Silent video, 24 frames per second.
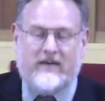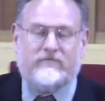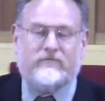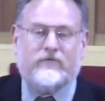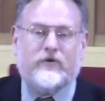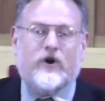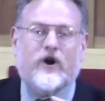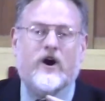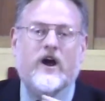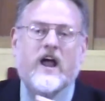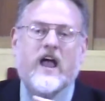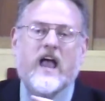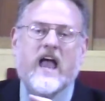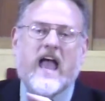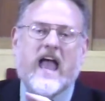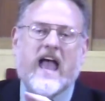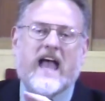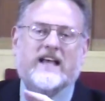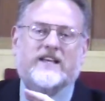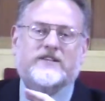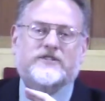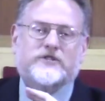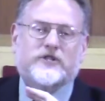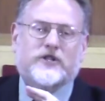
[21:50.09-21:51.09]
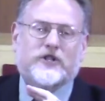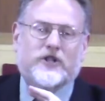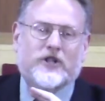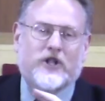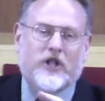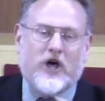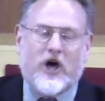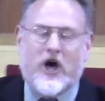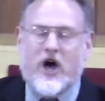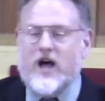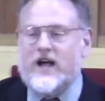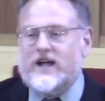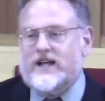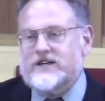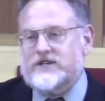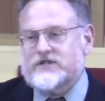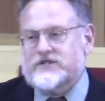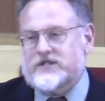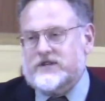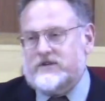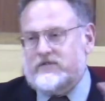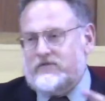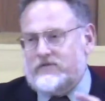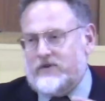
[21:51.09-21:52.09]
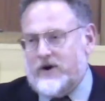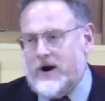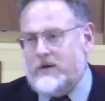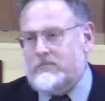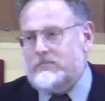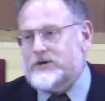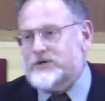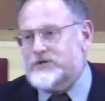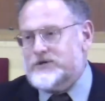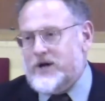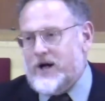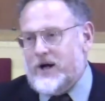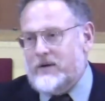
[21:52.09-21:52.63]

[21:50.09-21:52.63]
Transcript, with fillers: for as long as the farmer's